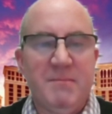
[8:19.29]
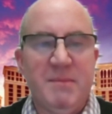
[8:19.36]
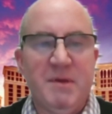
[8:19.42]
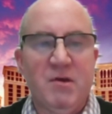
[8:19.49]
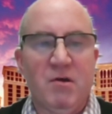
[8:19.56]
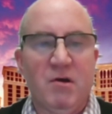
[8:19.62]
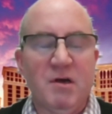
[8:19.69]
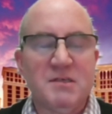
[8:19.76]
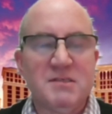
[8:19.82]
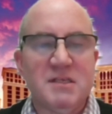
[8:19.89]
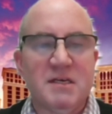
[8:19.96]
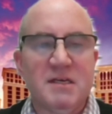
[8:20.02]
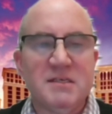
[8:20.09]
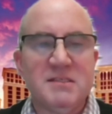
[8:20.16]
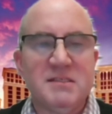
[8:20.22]
Because
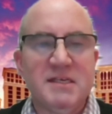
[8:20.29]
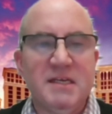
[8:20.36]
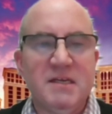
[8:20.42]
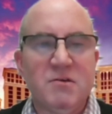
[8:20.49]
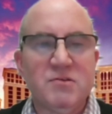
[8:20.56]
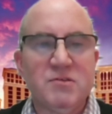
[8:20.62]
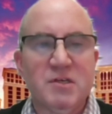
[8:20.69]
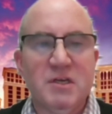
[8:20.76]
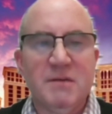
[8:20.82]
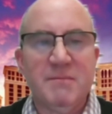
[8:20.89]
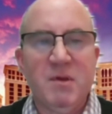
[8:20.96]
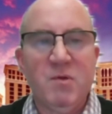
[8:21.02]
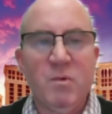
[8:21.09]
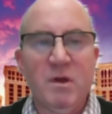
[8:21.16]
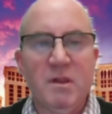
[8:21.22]
the casinos are going to
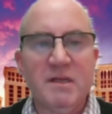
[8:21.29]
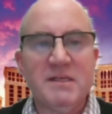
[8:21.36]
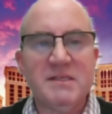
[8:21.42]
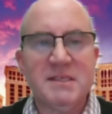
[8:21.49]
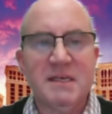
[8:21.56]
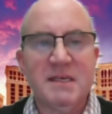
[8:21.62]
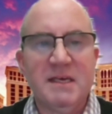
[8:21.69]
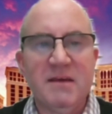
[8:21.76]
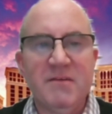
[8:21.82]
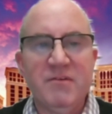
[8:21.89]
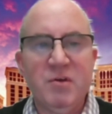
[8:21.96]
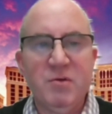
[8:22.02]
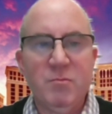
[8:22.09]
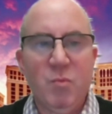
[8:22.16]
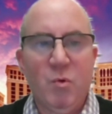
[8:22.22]
be willing to give
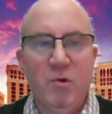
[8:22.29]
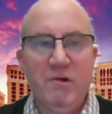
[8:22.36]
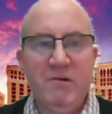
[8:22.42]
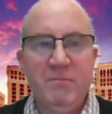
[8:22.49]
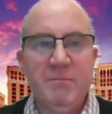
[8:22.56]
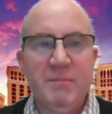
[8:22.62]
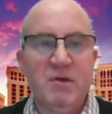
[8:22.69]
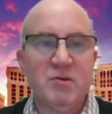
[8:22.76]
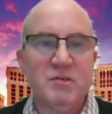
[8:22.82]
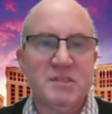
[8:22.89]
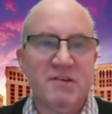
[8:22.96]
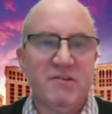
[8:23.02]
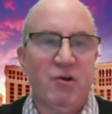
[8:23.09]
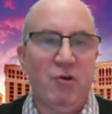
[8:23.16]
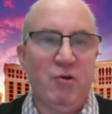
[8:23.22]
you more because
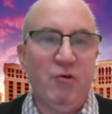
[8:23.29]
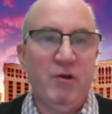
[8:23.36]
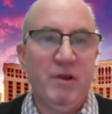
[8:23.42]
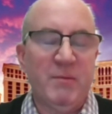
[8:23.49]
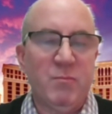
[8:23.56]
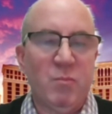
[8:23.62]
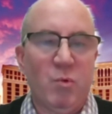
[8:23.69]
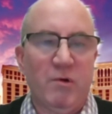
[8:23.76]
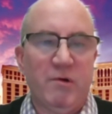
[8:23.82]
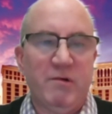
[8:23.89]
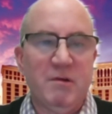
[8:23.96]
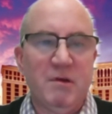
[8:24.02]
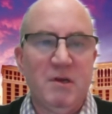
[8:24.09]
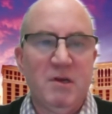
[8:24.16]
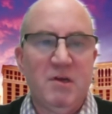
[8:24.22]
they're earning more,
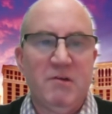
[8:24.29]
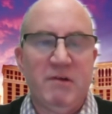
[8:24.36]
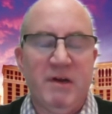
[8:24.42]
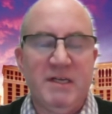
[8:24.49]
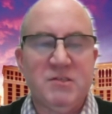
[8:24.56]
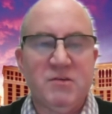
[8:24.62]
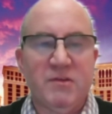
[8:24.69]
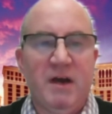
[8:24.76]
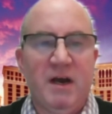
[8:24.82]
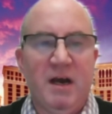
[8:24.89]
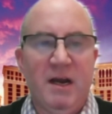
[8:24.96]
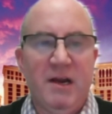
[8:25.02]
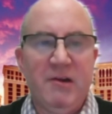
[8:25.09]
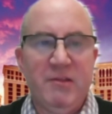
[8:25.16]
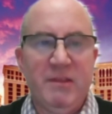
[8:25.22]
right? So the
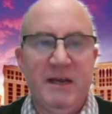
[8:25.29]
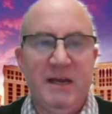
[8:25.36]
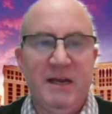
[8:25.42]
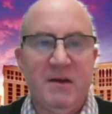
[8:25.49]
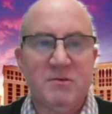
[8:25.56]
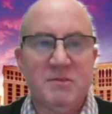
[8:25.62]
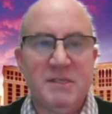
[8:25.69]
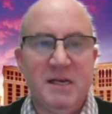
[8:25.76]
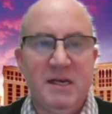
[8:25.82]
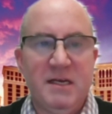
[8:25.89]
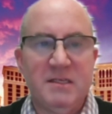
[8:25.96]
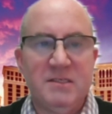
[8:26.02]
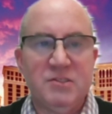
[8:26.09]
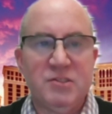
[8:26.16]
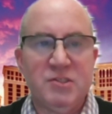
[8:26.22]
higher the house
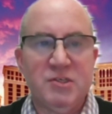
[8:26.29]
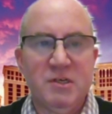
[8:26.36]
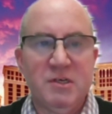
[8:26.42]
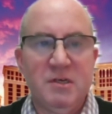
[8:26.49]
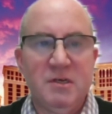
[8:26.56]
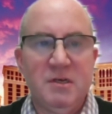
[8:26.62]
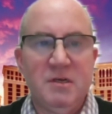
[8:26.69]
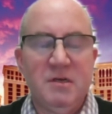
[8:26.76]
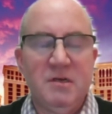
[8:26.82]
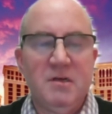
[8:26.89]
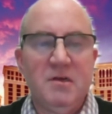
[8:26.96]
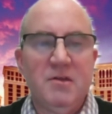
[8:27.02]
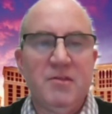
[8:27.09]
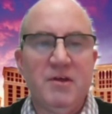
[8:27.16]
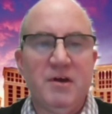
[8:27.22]
edge,
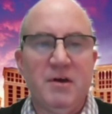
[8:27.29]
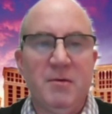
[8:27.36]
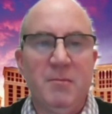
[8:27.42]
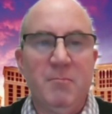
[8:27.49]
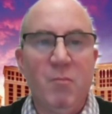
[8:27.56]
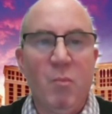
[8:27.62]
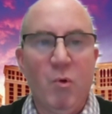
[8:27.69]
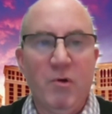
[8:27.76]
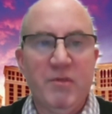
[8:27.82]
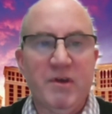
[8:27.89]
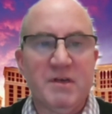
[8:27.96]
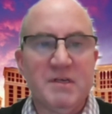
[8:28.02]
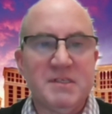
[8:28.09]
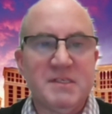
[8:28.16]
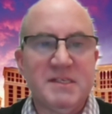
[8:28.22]
the more the
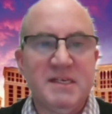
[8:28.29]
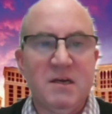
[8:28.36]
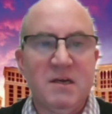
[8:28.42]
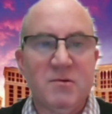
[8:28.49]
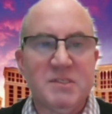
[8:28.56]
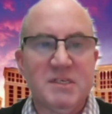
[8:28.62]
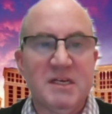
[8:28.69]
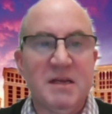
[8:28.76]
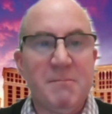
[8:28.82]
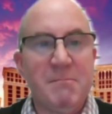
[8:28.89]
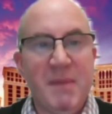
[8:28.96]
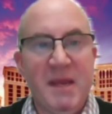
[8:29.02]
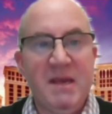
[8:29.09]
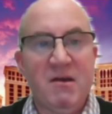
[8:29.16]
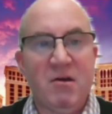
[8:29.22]
casino is going to
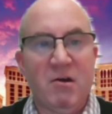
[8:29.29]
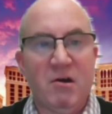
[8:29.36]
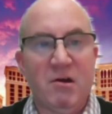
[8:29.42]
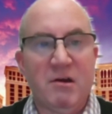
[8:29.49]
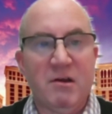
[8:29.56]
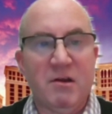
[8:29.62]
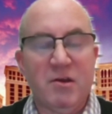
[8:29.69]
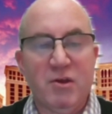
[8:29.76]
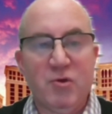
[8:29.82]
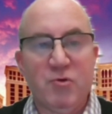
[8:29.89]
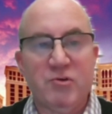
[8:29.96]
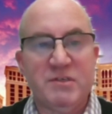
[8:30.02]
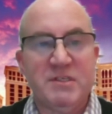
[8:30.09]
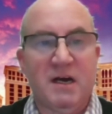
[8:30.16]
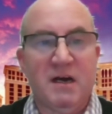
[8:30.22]
make on
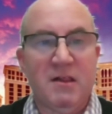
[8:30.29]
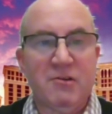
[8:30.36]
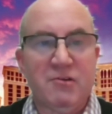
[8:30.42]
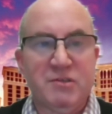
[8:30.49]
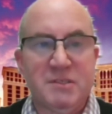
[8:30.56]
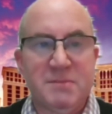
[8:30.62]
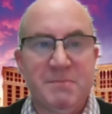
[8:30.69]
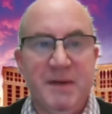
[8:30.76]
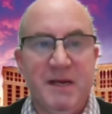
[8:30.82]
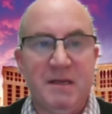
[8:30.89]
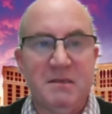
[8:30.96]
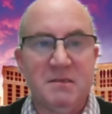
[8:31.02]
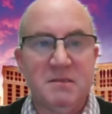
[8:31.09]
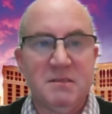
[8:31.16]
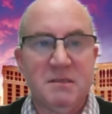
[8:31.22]
your dollar
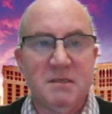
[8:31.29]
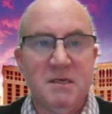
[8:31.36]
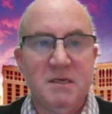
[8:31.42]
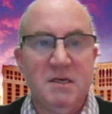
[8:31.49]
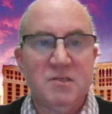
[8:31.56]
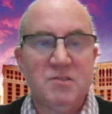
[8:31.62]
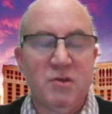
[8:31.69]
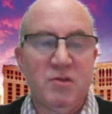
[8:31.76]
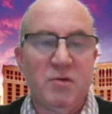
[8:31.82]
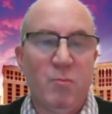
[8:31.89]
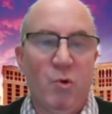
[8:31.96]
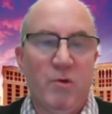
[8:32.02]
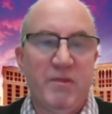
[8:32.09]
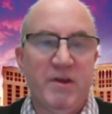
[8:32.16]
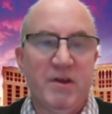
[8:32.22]
spent. So the
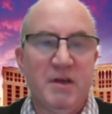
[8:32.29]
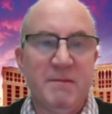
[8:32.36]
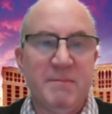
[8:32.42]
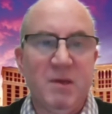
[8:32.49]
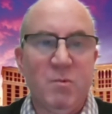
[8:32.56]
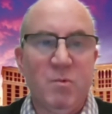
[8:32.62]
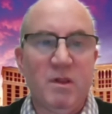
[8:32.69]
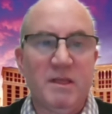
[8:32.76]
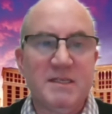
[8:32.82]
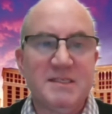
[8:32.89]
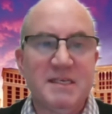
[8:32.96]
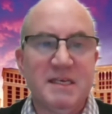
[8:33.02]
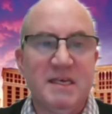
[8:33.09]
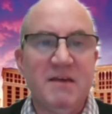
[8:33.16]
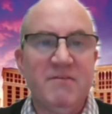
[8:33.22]
more they're going to be willing
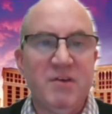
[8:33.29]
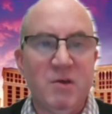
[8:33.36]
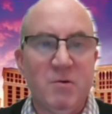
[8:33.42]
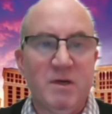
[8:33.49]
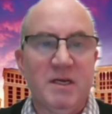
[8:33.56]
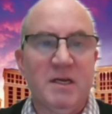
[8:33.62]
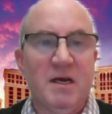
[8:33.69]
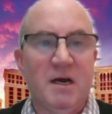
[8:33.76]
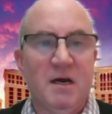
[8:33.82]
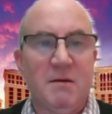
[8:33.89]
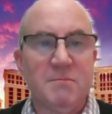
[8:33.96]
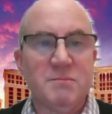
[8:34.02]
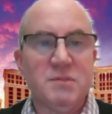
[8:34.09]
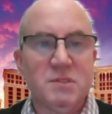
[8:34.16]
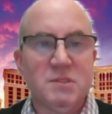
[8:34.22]
to give you in
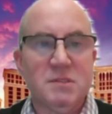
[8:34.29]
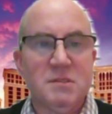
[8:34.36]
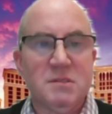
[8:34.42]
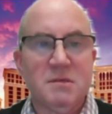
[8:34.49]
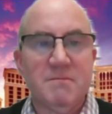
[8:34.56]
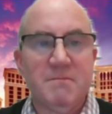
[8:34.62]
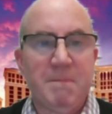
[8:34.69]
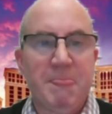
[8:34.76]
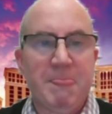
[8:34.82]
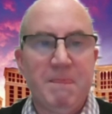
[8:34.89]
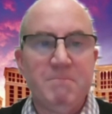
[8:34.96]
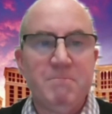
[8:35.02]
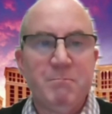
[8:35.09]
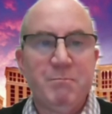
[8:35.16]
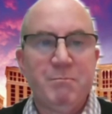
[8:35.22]
comps.
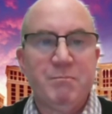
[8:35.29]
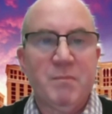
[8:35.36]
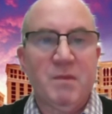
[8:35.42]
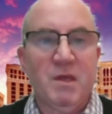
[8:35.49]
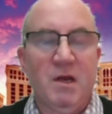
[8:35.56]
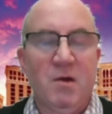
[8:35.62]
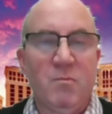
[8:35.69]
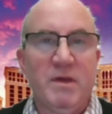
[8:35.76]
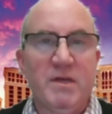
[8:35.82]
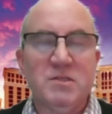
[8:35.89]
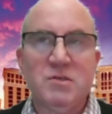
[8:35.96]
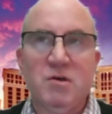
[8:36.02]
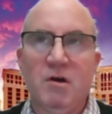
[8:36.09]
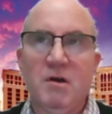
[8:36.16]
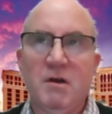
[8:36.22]
And we
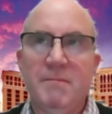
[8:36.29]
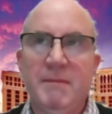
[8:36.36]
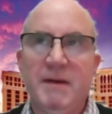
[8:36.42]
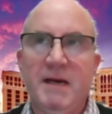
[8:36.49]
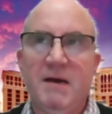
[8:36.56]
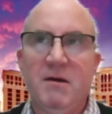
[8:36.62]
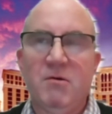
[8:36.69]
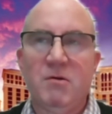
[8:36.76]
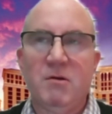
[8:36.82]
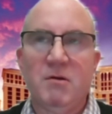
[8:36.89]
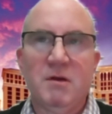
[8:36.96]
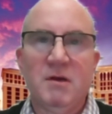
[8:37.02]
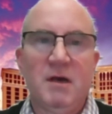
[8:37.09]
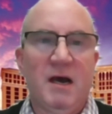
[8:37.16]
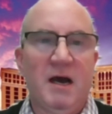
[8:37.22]
could talk about
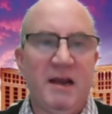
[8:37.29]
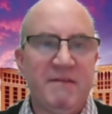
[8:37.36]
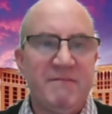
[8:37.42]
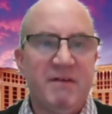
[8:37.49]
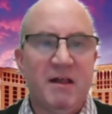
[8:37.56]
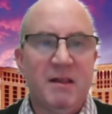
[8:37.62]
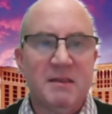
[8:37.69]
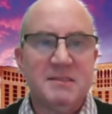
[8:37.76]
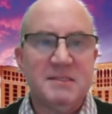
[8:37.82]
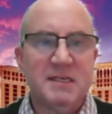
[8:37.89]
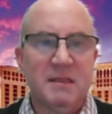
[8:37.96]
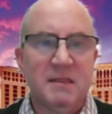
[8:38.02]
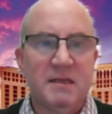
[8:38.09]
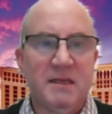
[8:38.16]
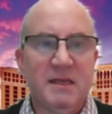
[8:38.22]
high
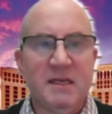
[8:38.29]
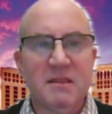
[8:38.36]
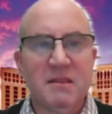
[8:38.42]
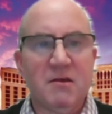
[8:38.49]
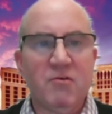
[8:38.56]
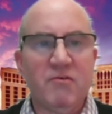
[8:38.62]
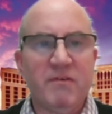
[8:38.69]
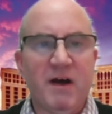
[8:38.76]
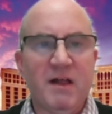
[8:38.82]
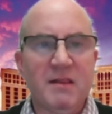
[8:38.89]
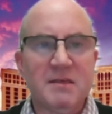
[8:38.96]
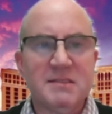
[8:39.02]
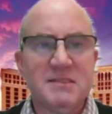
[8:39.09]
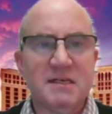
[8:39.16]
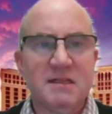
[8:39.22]
volatility and low
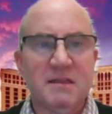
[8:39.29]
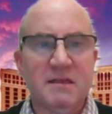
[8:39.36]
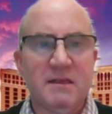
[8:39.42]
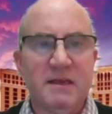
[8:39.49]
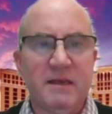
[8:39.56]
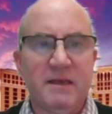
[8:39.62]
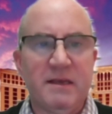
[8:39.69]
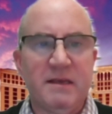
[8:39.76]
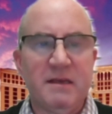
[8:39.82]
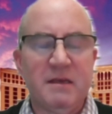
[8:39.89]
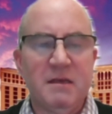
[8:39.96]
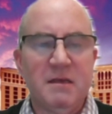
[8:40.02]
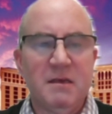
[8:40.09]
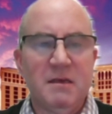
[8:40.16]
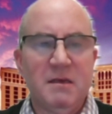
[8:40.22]
volatility
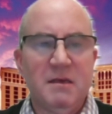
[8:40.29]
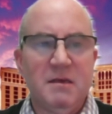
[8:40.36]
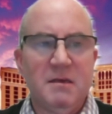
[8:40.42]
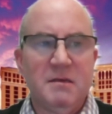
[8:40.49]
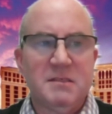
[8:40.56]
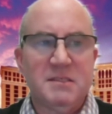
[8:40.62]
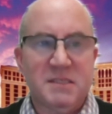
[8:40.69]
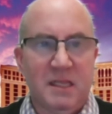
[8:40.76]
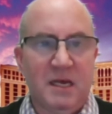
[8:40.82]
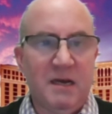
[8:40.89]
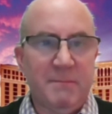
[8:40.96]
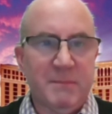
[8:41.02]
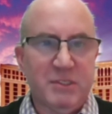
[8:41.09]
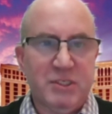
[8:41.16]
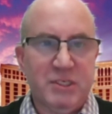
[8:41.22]

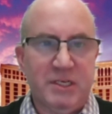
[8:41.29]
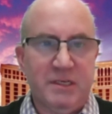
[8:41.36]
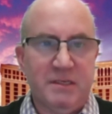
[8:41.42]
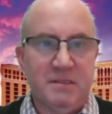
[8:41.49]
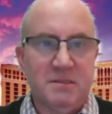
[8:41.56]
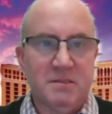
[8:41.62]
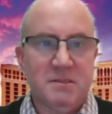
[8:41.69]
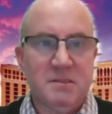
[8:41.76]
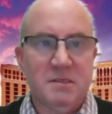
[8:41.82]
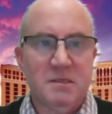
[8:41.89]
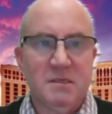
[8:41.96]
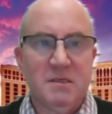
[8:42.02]
slot machines.